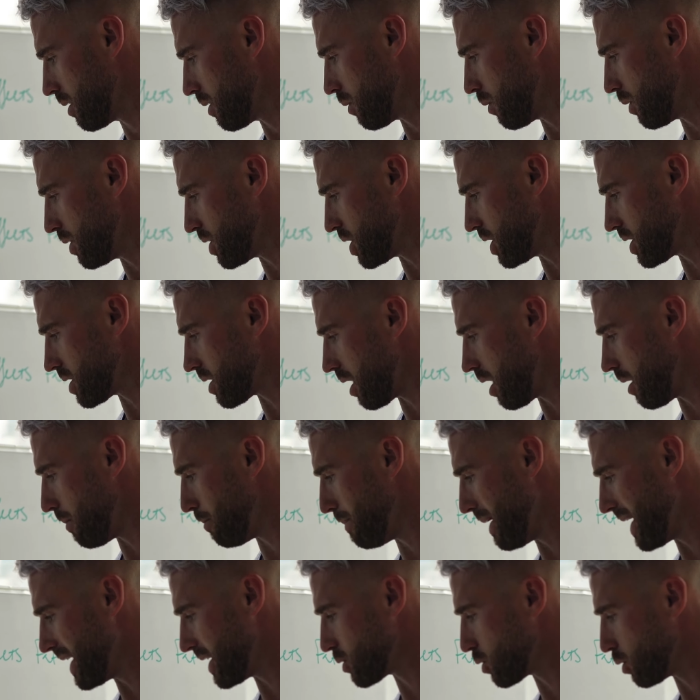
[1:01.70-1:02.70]
which is our
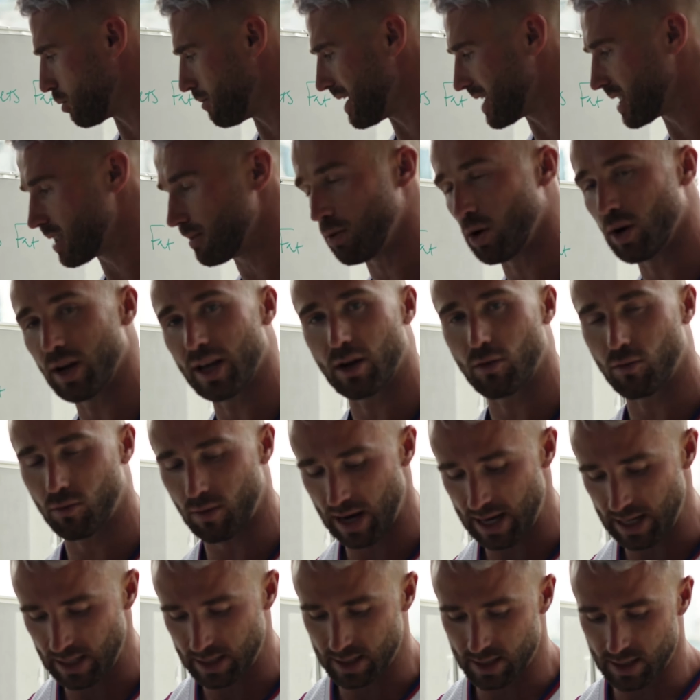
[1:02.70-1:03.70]
basal metabolic
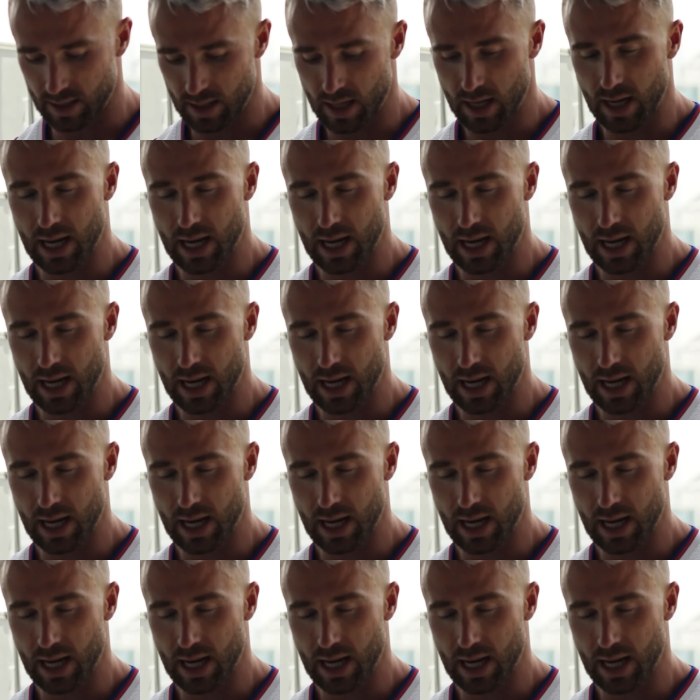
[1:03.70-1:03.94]
rate.